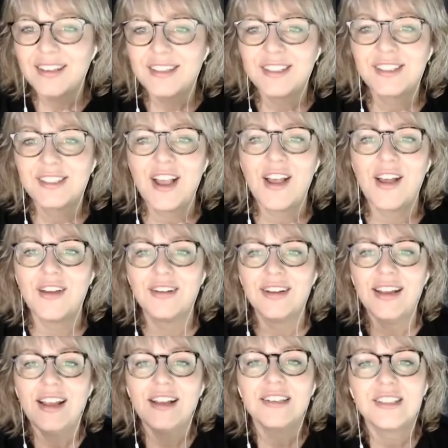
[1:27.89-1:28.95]
So
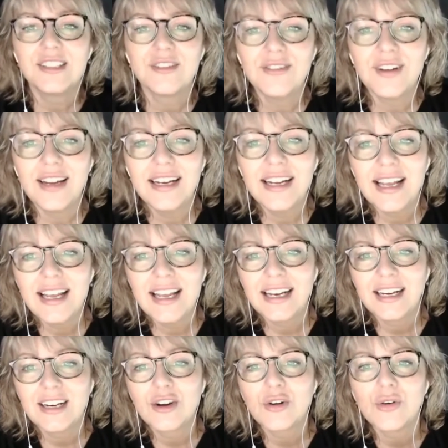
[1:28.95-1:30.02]

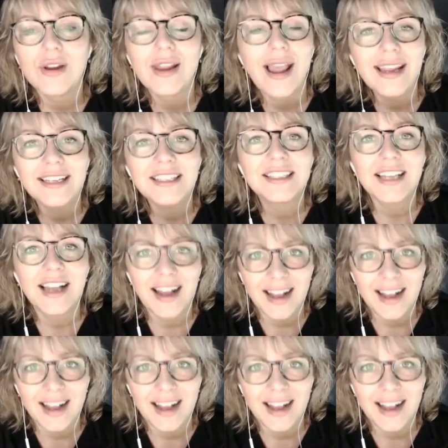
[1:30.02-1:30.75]
Serena creates